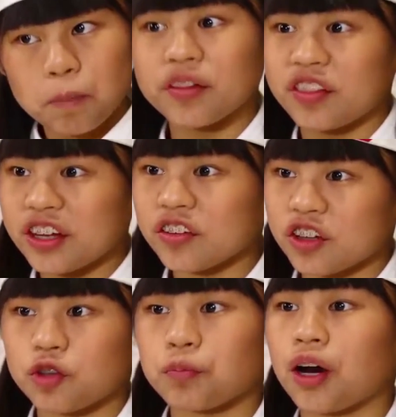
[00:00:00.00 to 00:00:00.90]
but
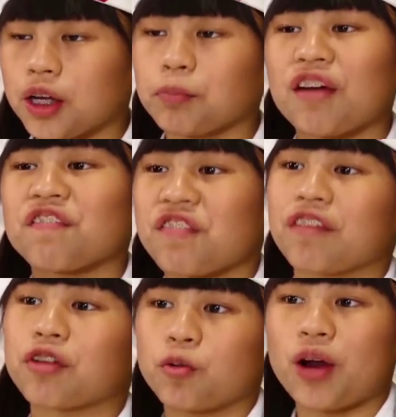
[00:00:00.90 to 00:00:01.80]
this is probably my
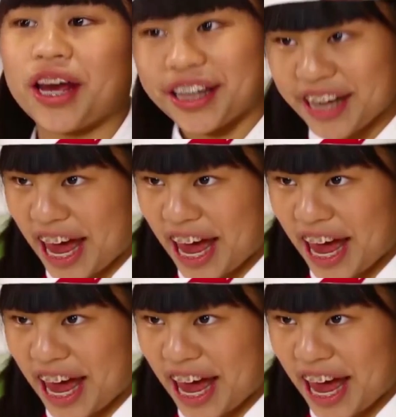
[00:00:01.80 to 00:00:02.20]
favorite way